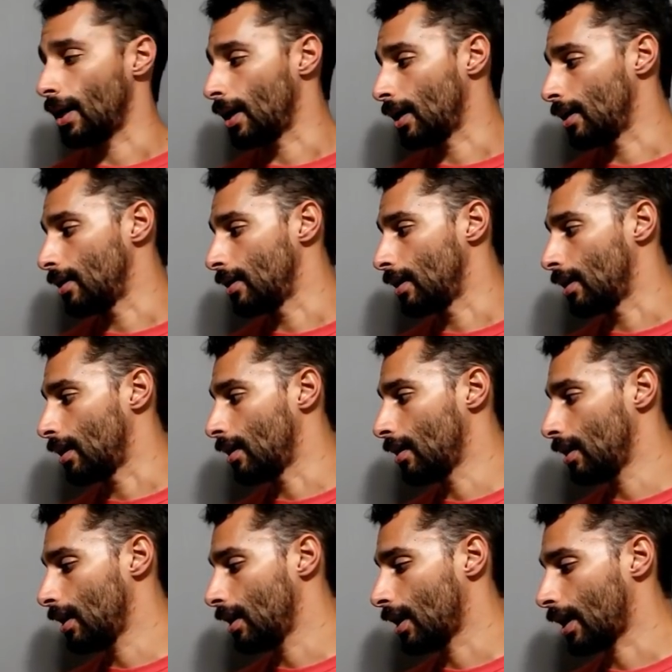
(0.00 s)
and uh,
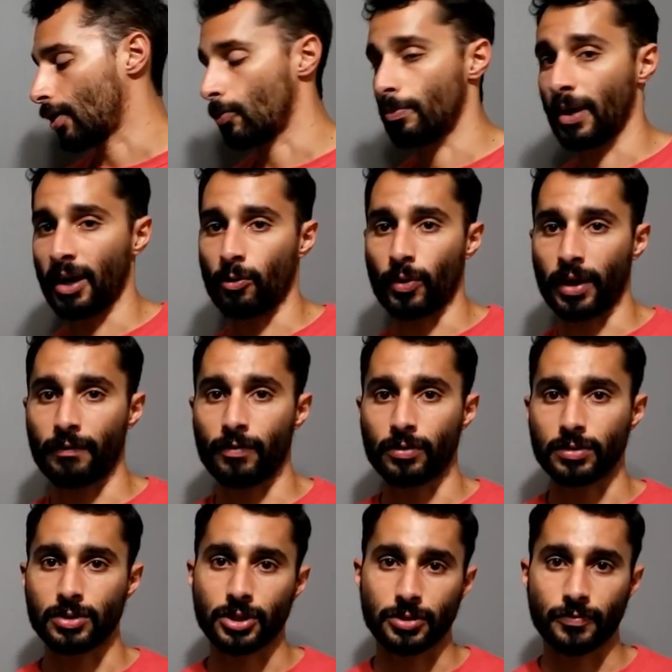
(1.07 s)
and I don't buy
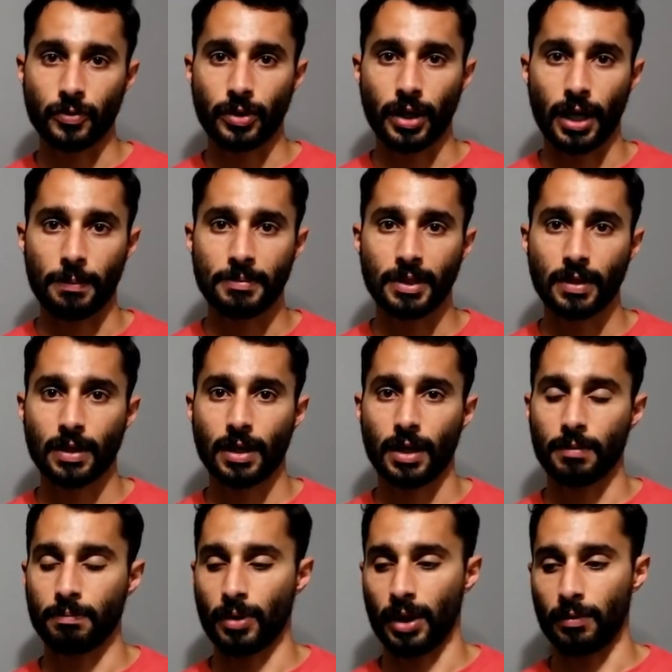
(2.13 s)
rifles just for an optic.
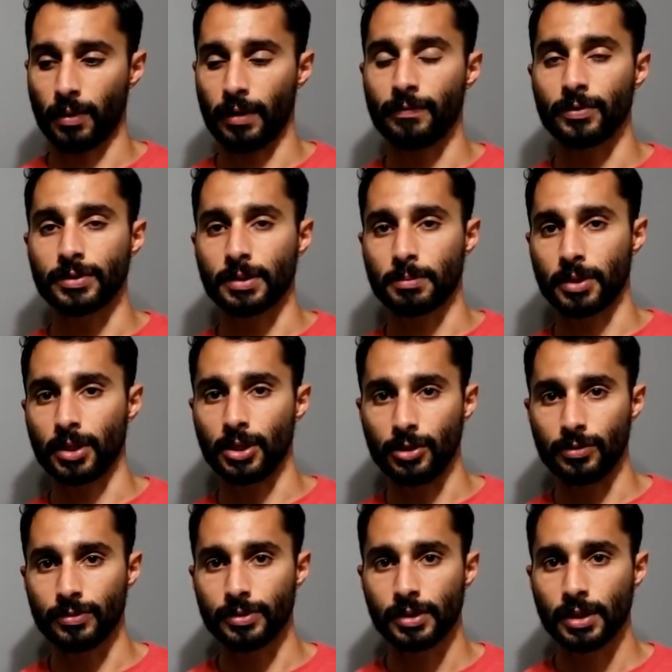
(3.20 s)
I buy rifles I'm going to
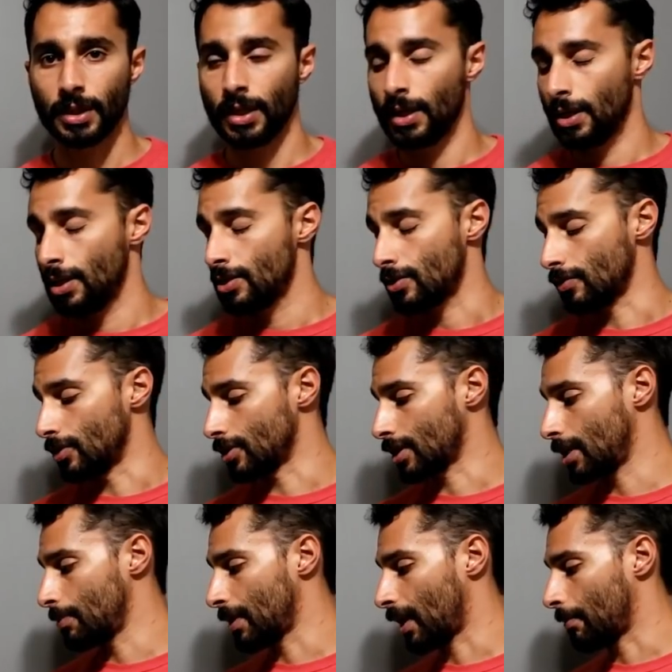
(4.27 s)
use. So just
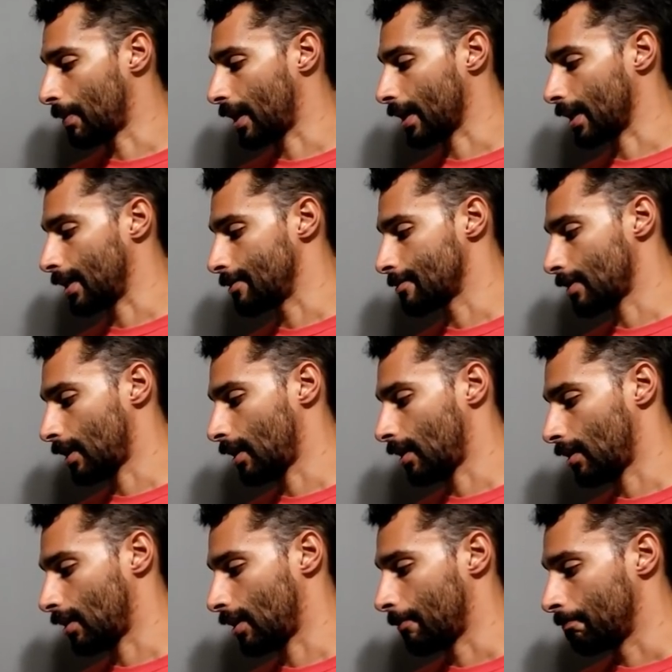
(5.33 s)
keep that in mind, guys.
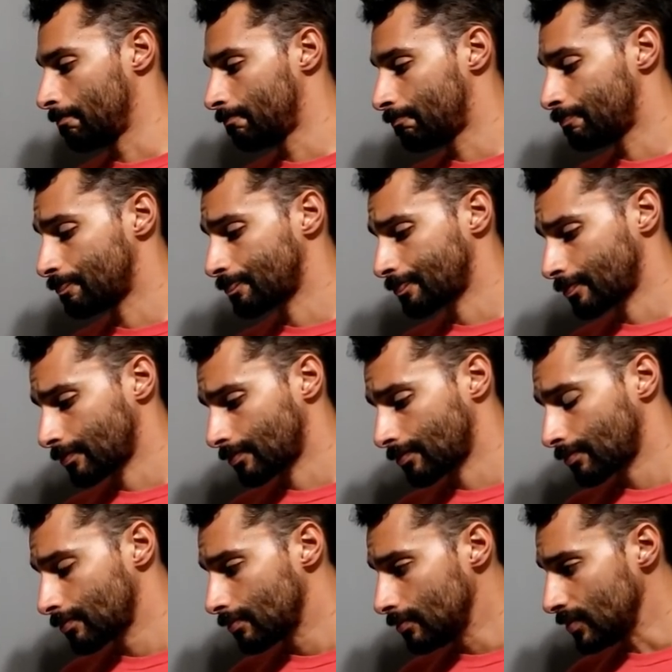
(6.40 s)
And uh,
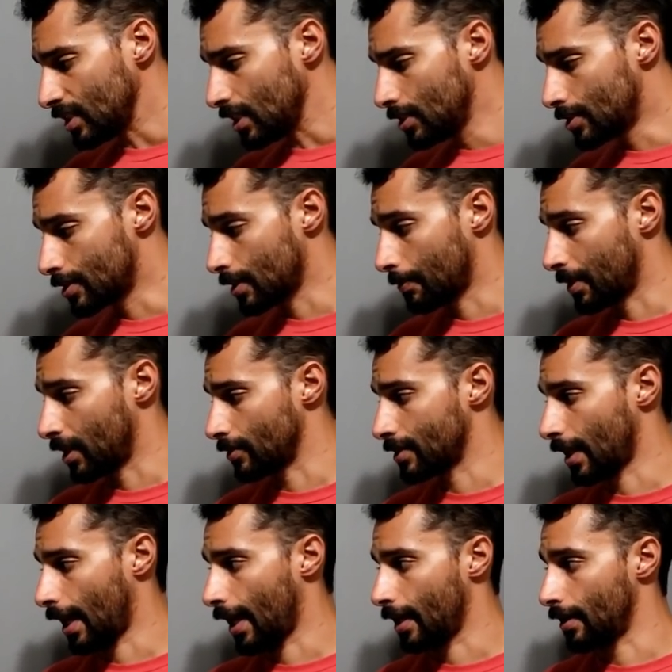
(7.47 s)
something else
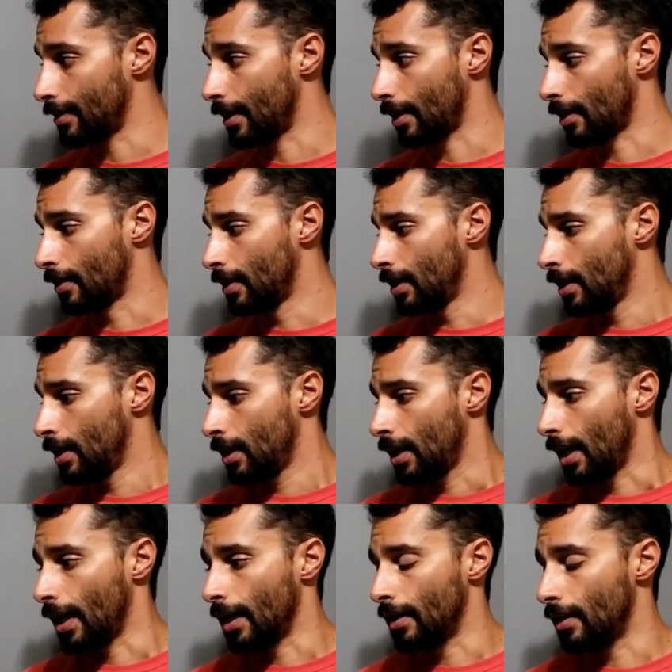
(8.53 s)
to add in there.
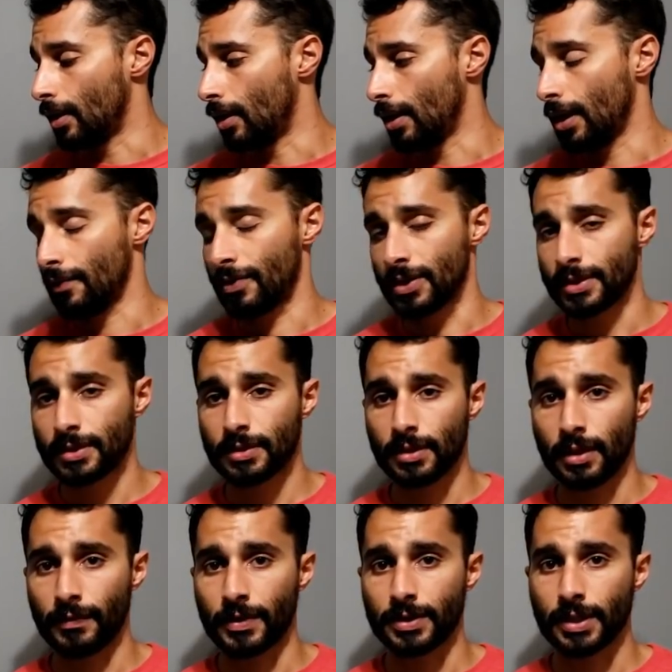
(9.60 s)
And if this
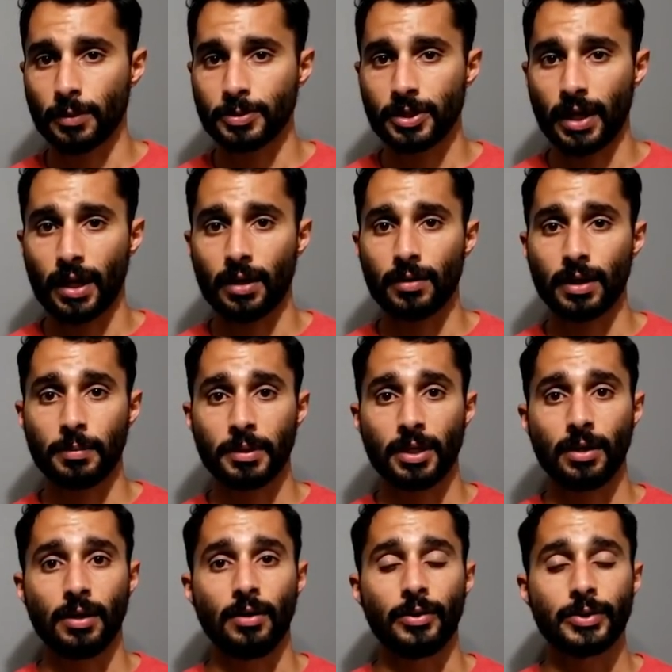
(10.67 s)
if this helps you out, let me
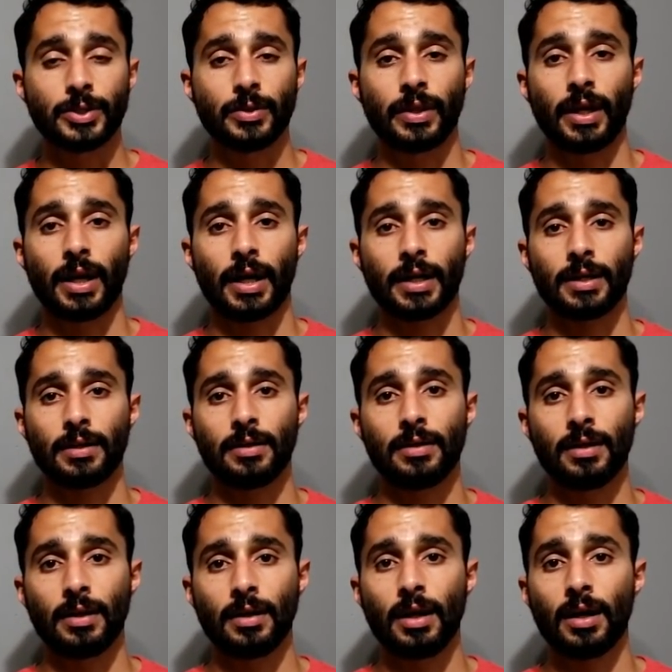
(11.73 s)
know so that I
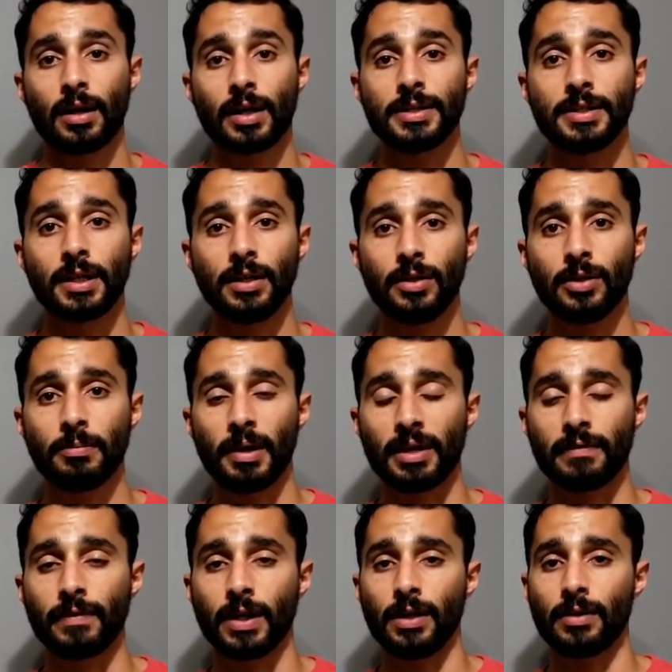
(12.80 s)
can uh, continue to
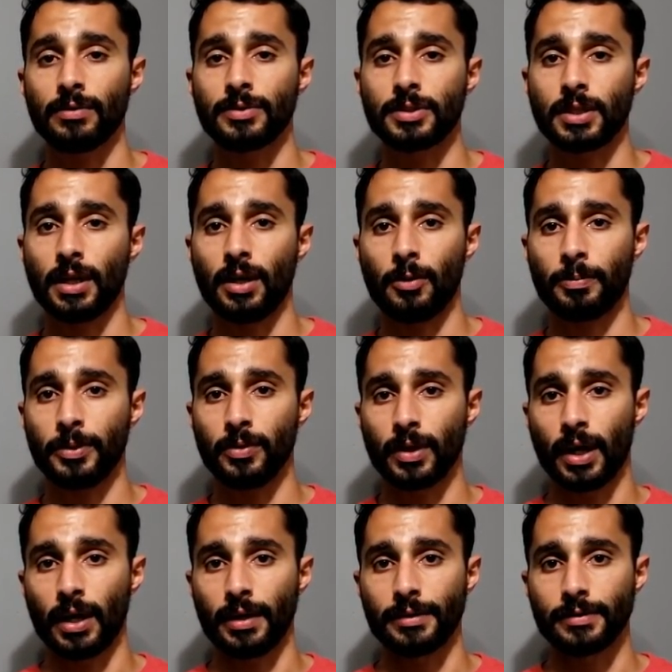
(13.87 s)
make videos to help you
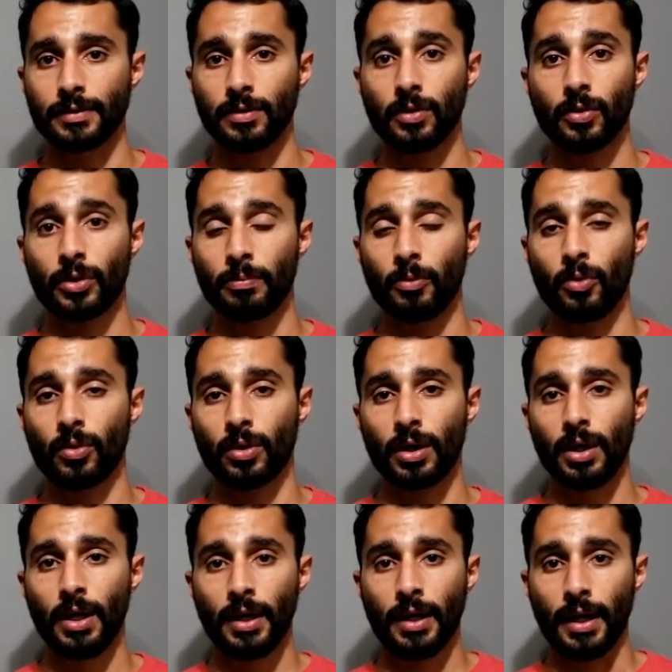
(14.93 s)
guys learn more,
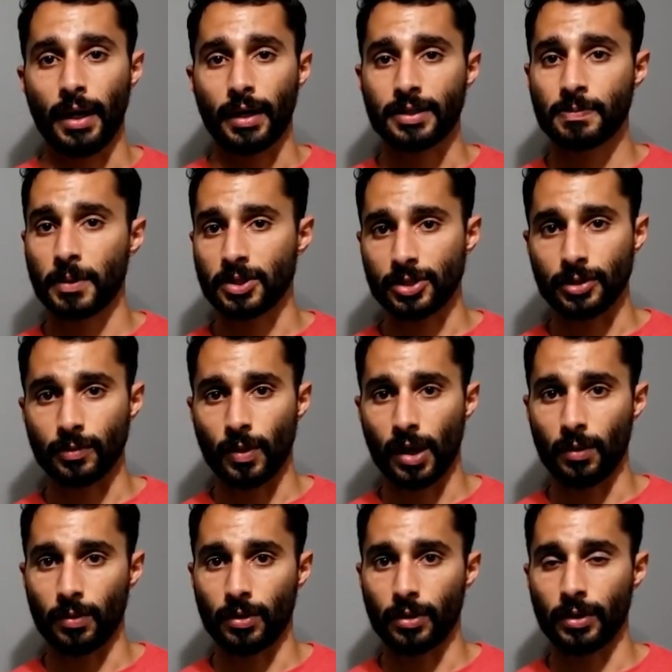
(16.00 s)
especially
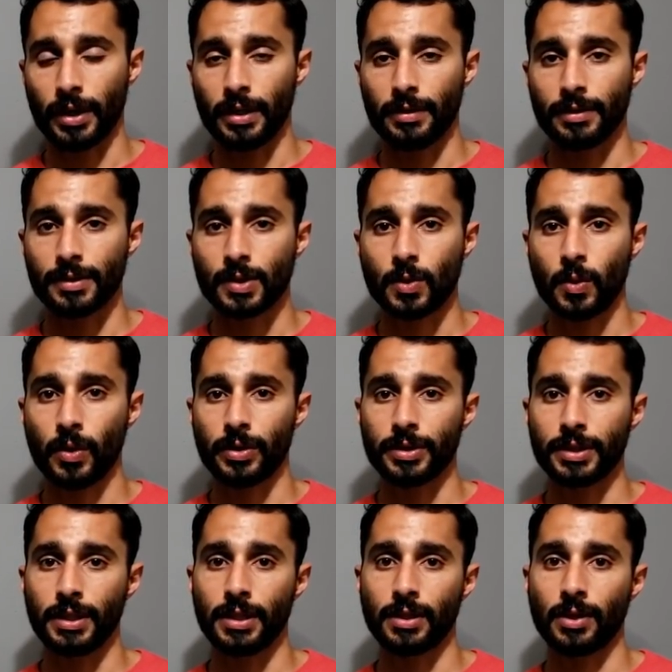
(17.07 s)
while we're in this
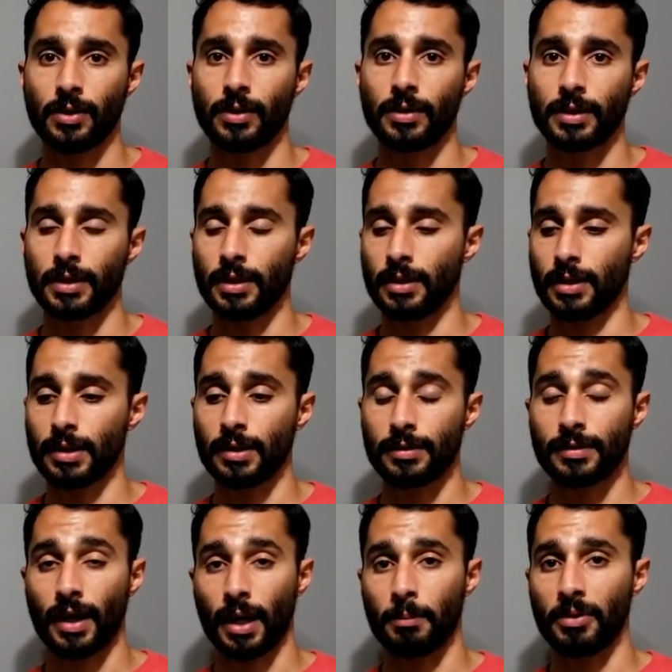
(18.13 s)
quarantine currently at the
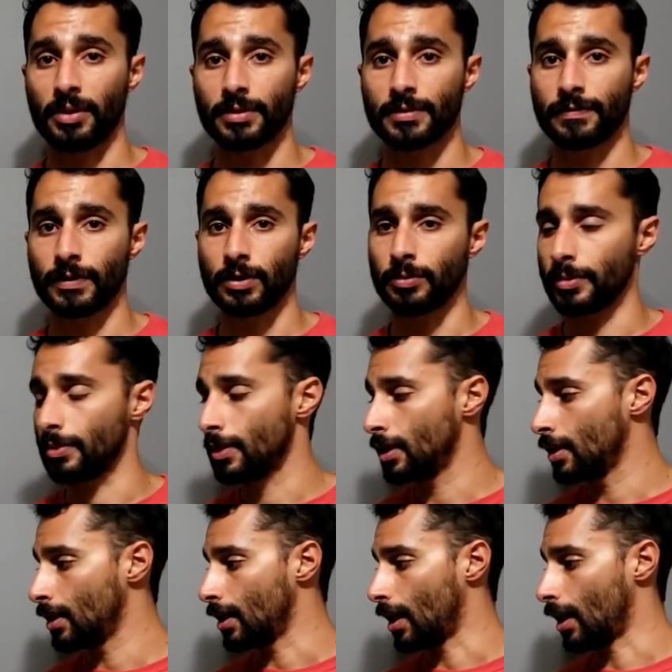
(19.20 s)
time of this film
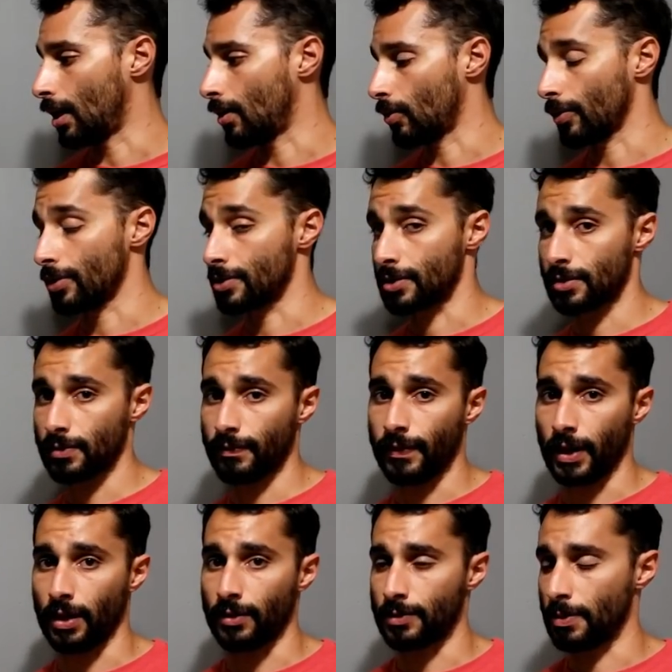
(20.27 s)
uh, or this
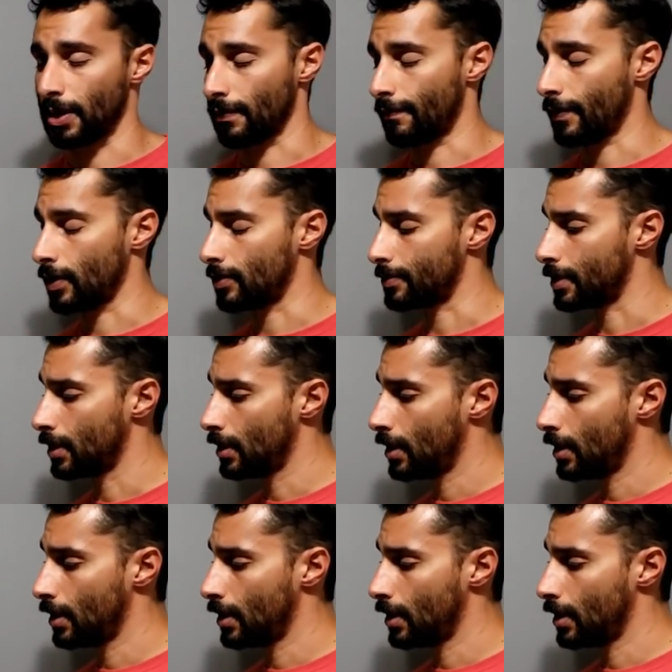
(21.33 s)
video is being filmed.